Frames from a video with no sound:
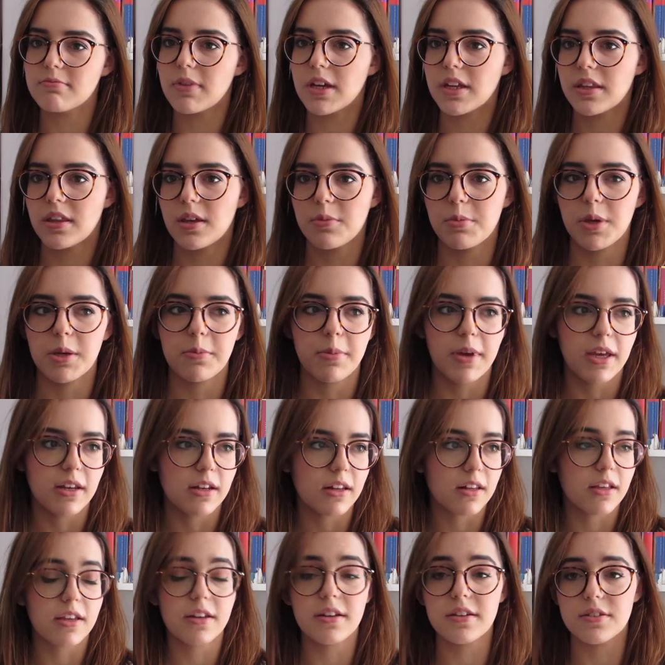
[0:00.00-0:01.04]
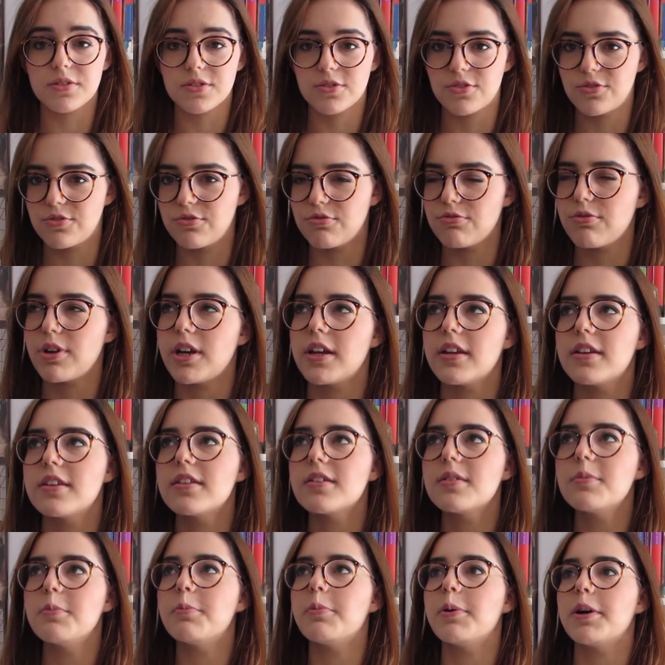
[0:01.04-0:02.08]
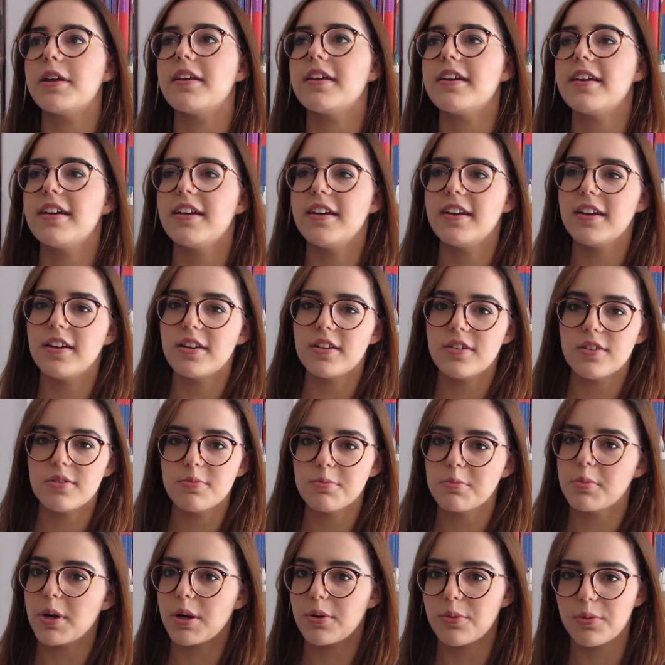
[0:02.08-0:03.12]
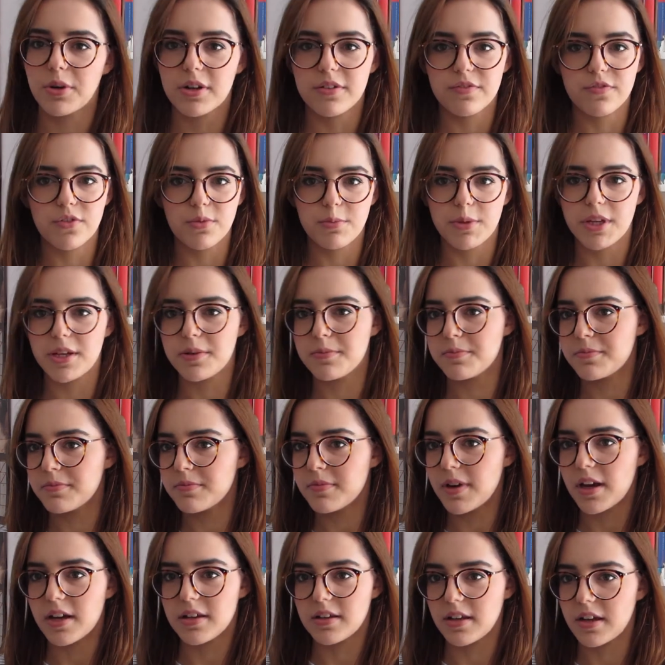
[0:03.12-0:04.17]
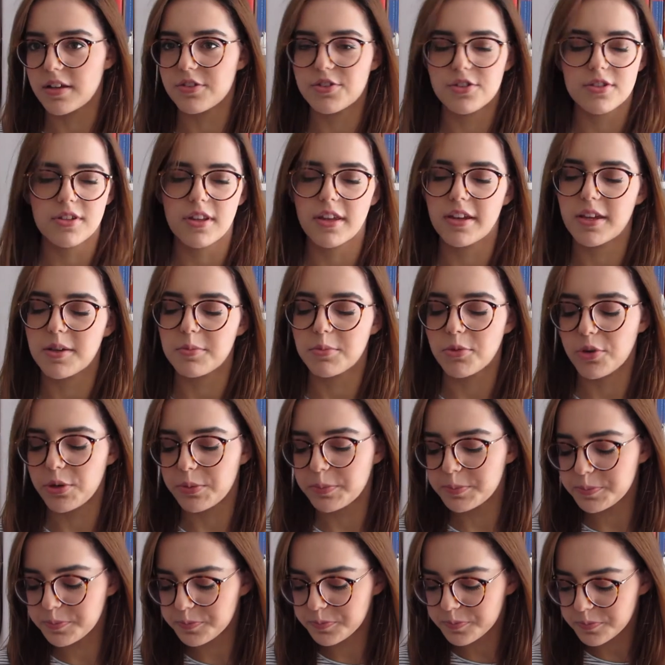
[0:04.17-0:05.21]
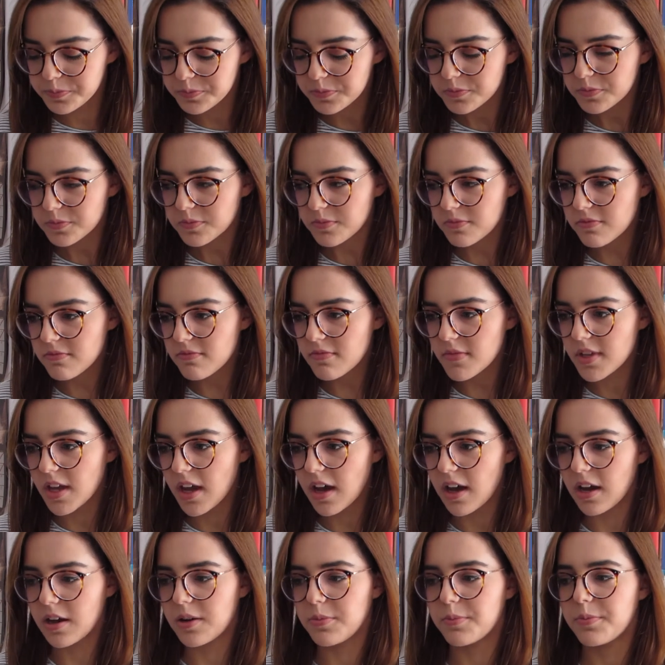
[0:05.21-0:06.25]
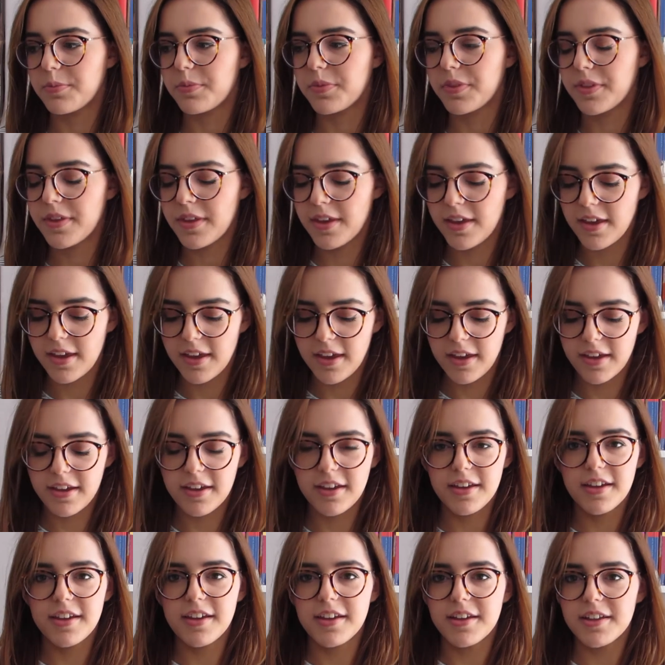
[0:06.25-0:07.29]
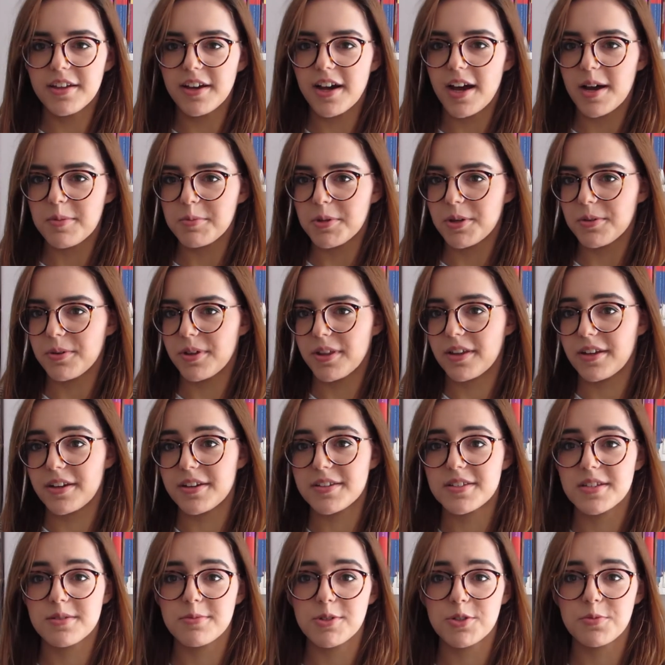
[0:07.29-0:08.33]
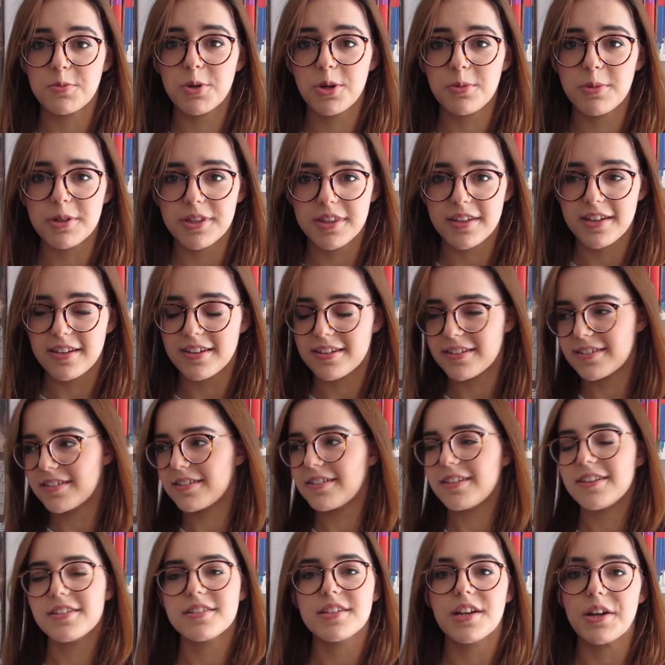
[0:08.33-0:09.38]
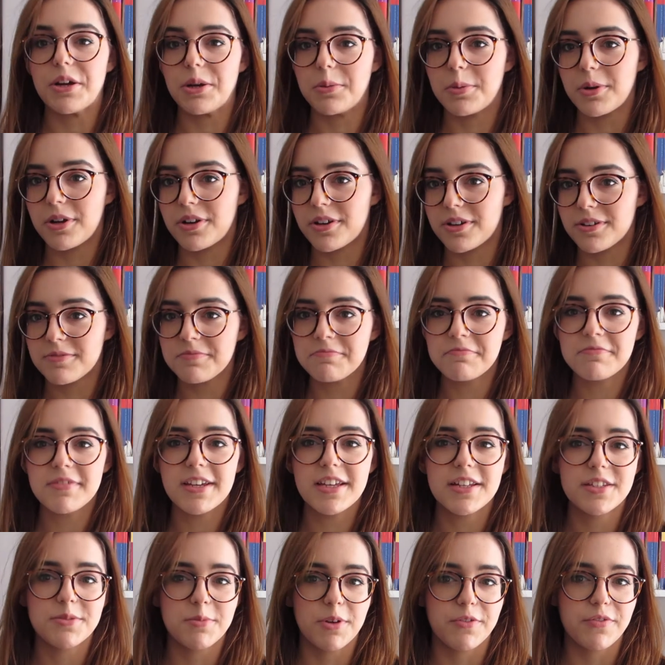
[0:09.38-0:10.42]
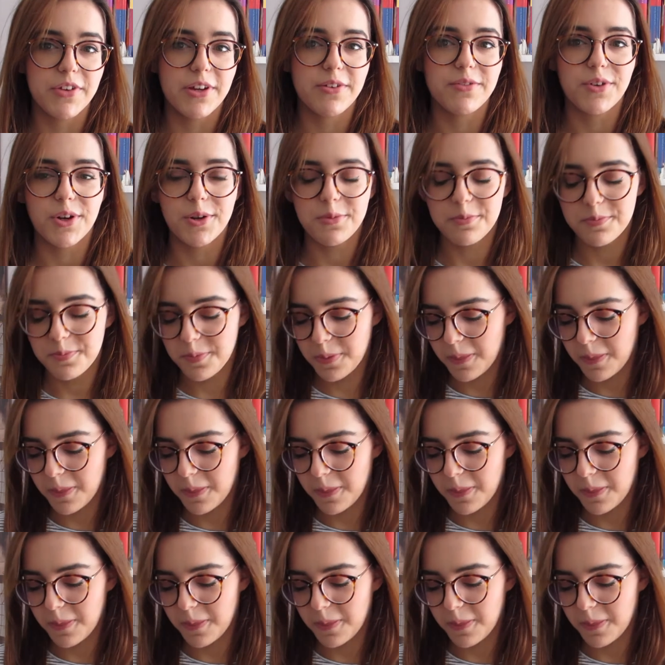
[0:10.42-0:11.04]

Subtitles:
mainly a big battle. It is great, but Part 1 for me, I just like it more. I'm not really going to say much more about that. It's Harry Potter. It's my favorite.